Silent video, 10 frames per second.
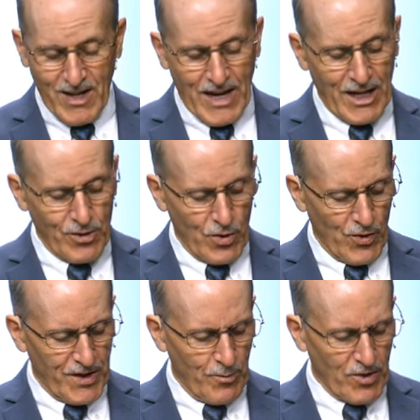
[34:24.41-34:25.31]
I don't know
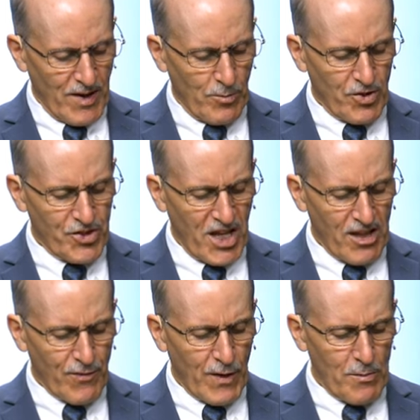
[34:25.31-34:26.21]
that he was able to
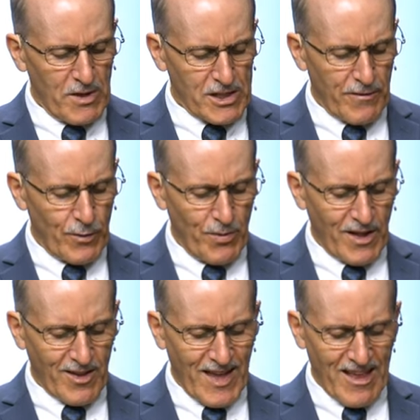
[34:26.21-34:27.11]
taste very much of it
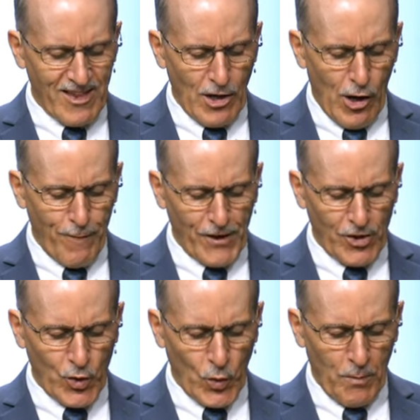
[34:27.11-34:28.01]
because as they offered it
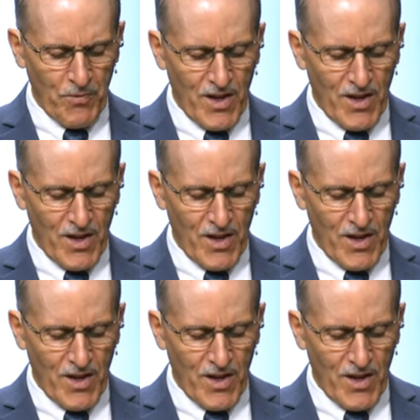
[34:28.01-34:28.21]
to him,